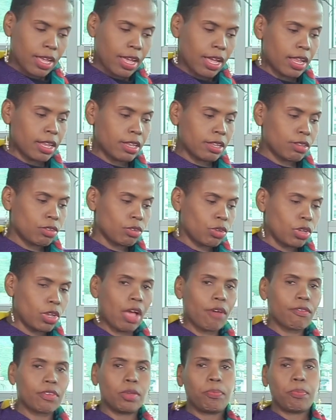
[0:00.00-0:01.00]
and so you
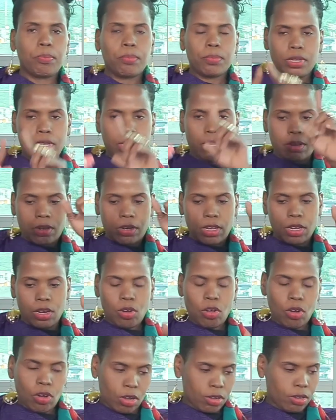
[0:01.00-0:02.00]
have the
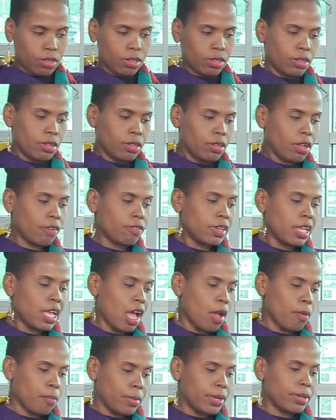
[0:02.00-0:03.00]
look of the
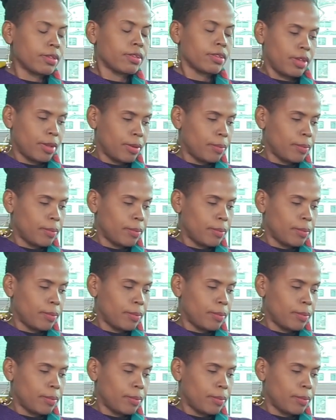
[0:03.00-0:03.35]
garment, yeah.